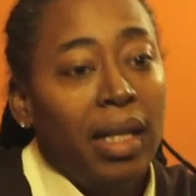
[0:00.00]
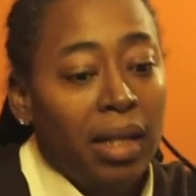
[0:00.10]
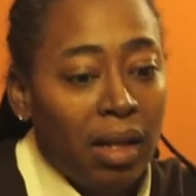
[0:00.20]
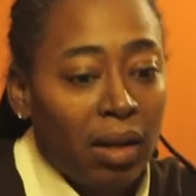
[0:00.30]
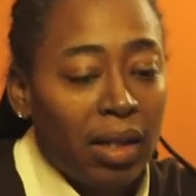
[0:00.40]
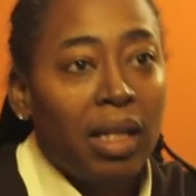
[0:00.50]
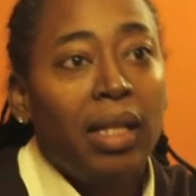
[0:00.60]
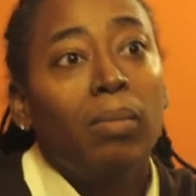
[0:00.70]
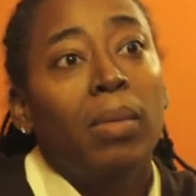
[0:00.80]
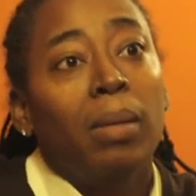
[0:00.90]
and all this
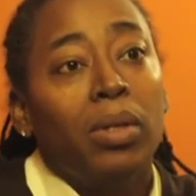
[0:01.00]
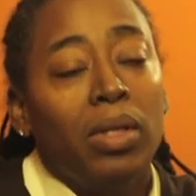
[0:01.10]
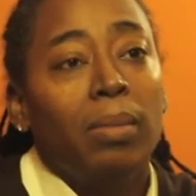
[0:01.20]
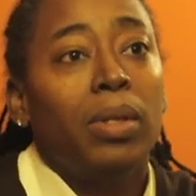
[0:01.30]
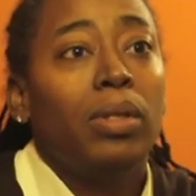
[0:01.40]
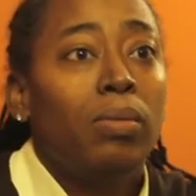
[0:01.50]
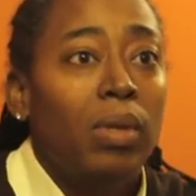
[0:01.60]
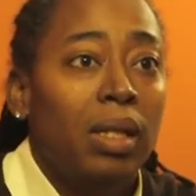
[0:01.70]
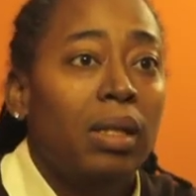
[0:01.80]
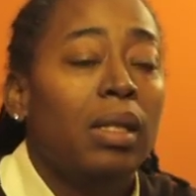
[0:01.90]
legal mumbo jumbo, you
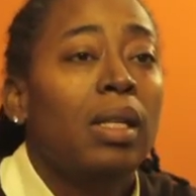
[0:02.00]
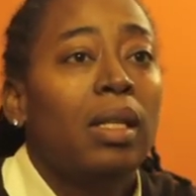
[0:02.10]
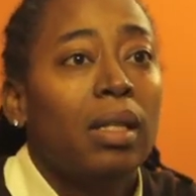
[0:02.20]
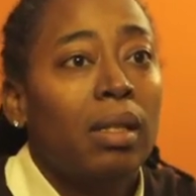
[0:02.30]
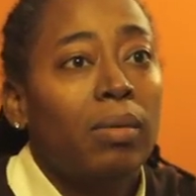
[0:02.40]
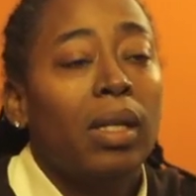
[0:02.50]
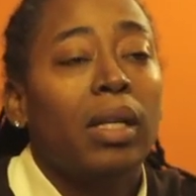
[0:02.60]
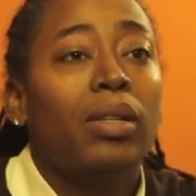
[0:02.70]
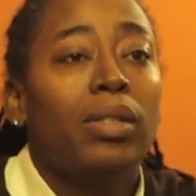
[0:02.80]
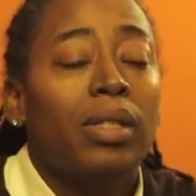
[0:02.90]
could
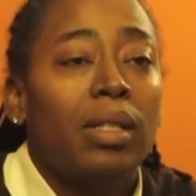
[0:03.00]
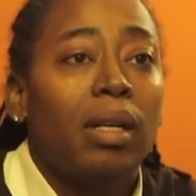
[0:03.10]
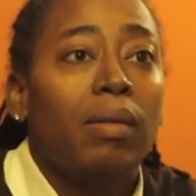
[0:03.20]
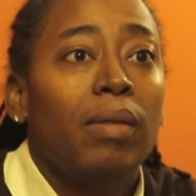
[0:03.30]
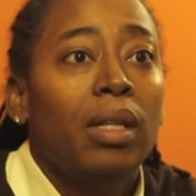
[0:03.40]
hurt yourself.